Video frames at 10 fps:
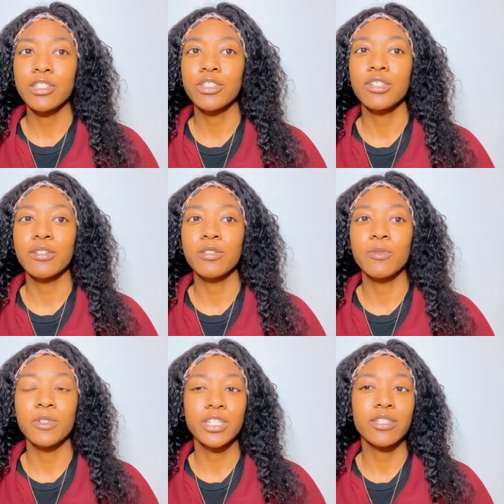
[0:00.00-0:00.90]
choose
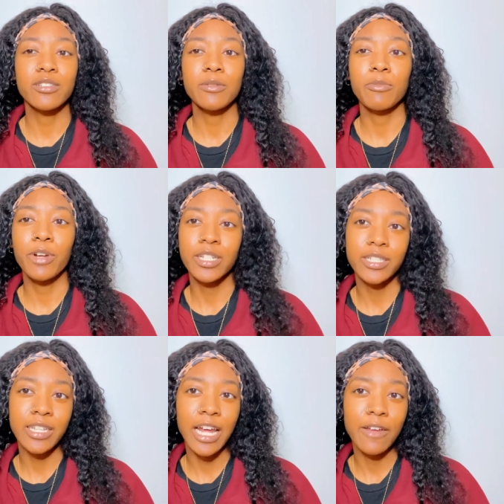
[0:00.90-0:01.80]
which
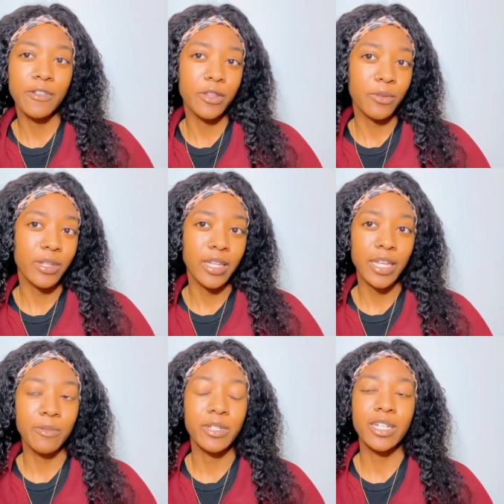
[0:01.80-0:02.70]
present out of the three that
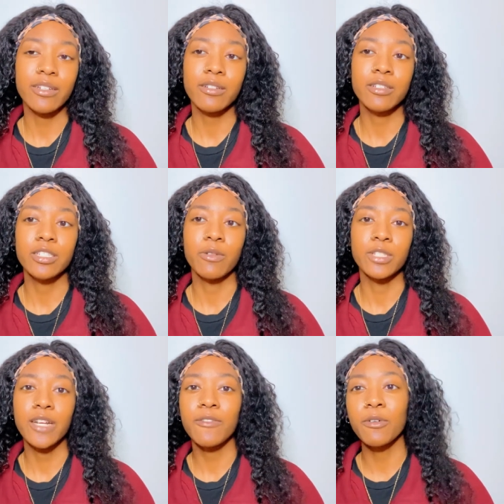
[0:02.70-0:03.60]
they would get so
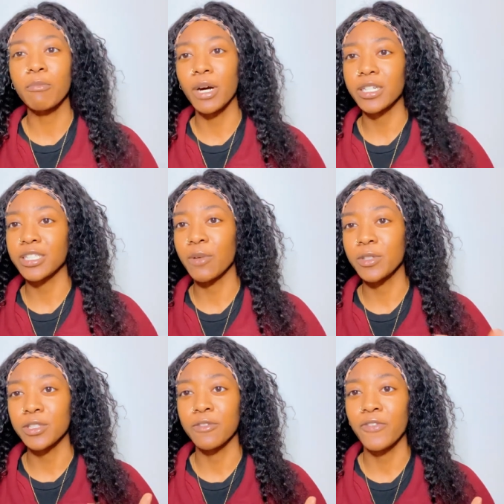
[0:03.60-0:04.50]
whichever box they
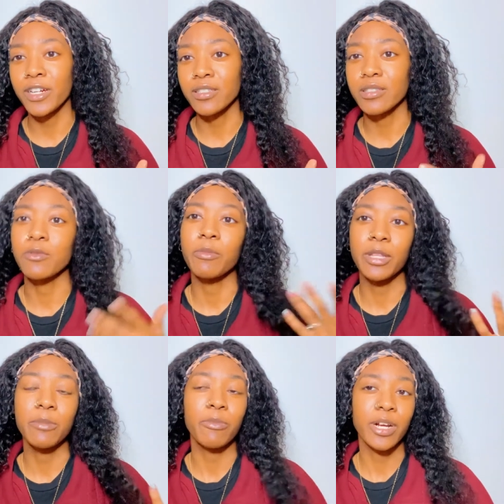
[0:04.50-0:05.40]
went to first would be
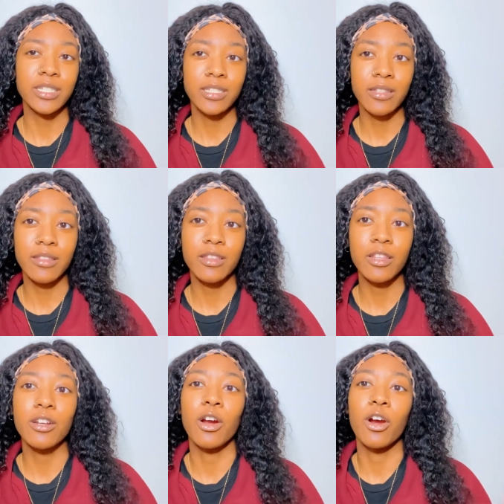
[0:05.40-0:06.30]
the present
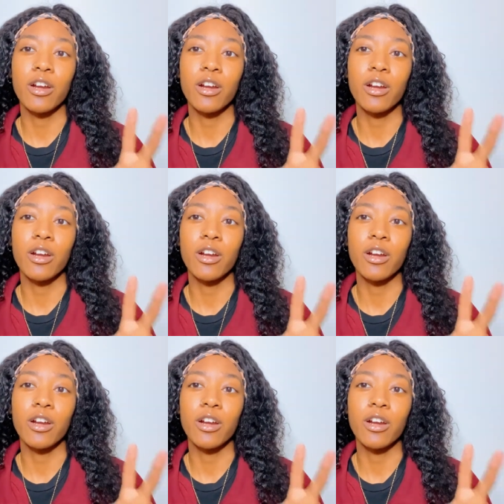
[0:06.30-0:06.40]
their